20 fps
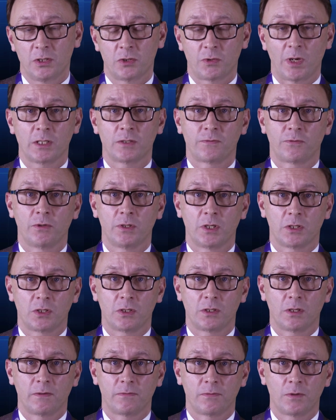Transfer
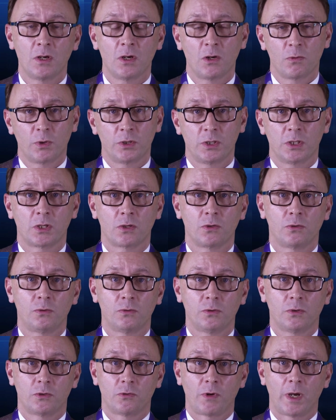Initiative, which is
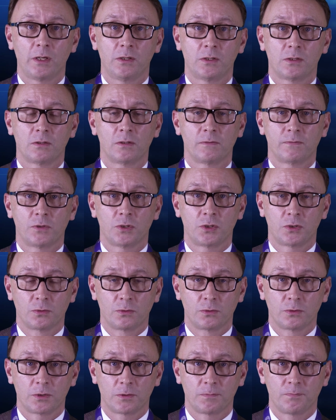called GREAT for
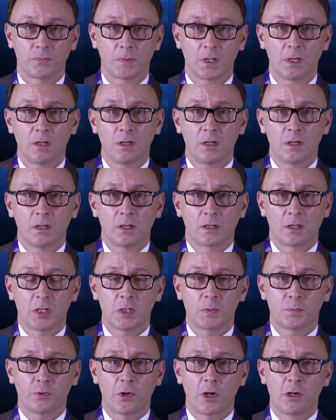short. Now this
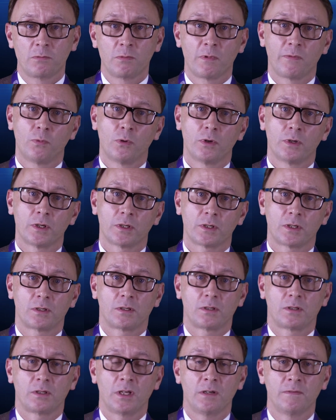program of work
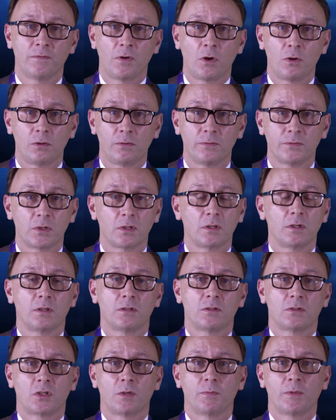uh, involved
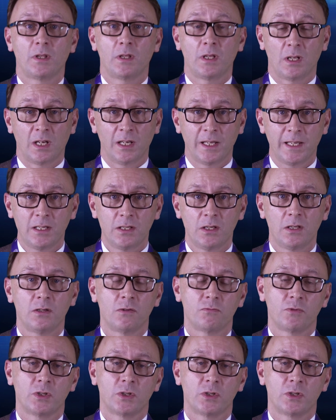some of the leading